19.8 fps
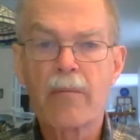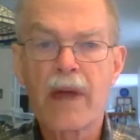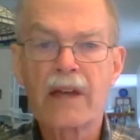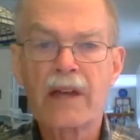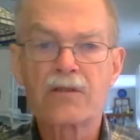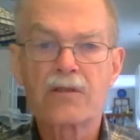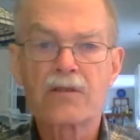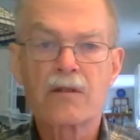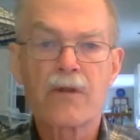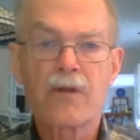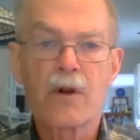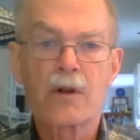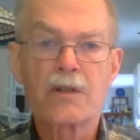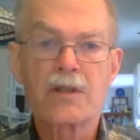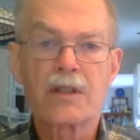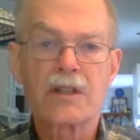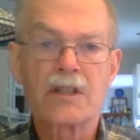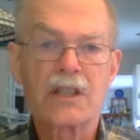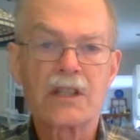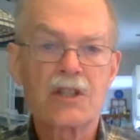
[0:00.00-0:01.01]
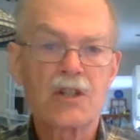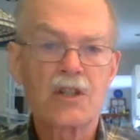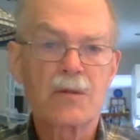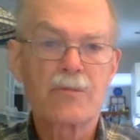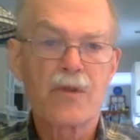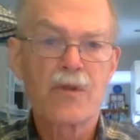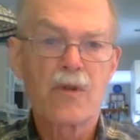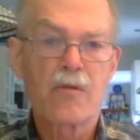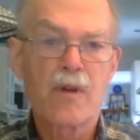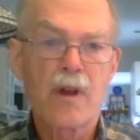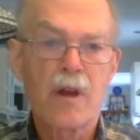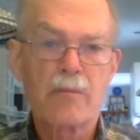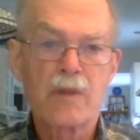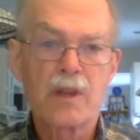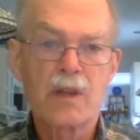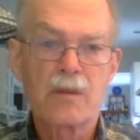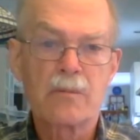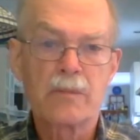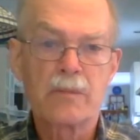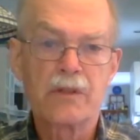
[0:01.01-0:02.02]
Master of Arts in Teaching program
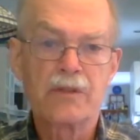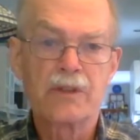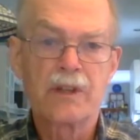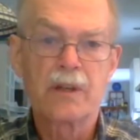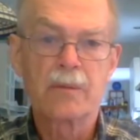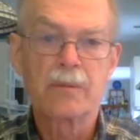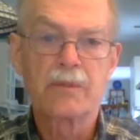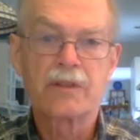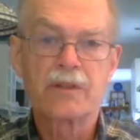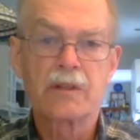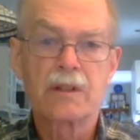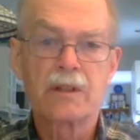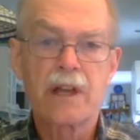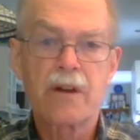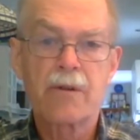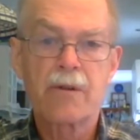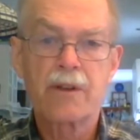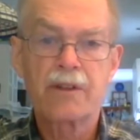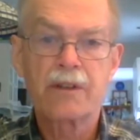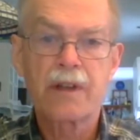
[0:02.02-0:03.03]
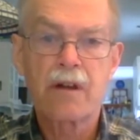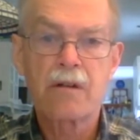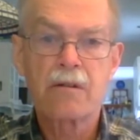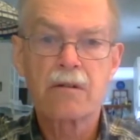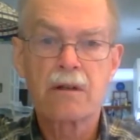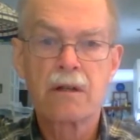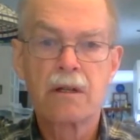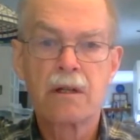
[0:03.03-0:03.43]
that the museum still carries out.